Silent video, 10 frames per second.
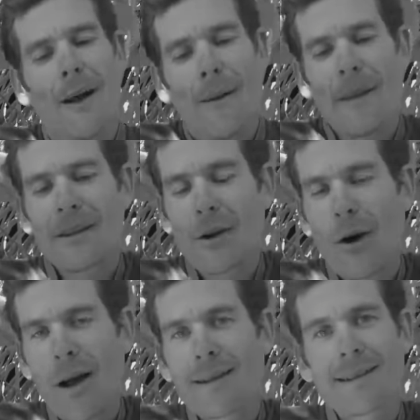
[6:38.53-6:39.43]
These
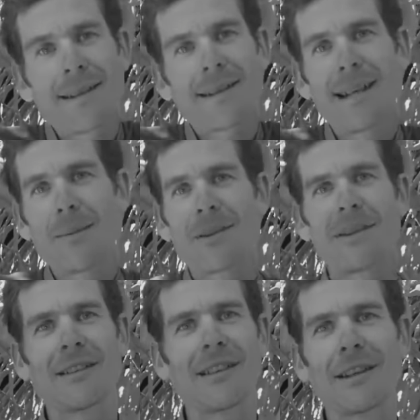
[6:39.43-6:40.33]
guys,
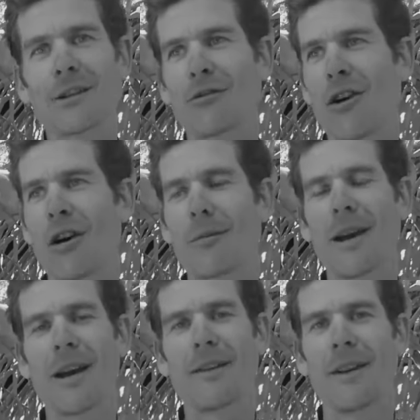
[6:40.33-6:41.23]
sincerely wrong,
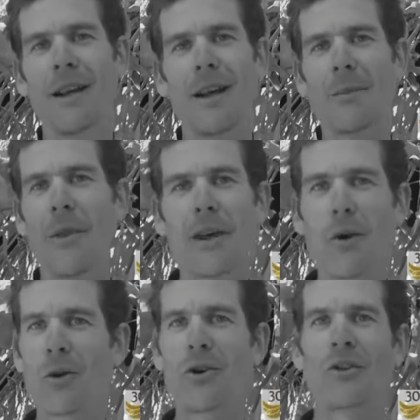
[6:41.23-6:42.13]
man, but they
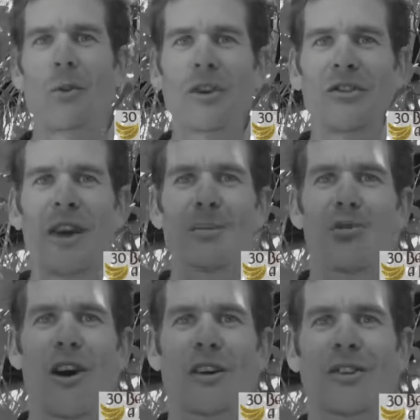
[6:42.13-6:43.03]
all use Weston A
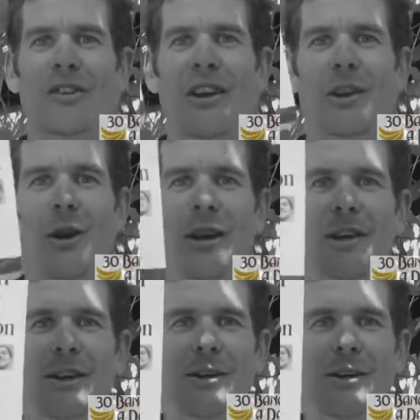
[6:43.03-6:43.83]
Price as their like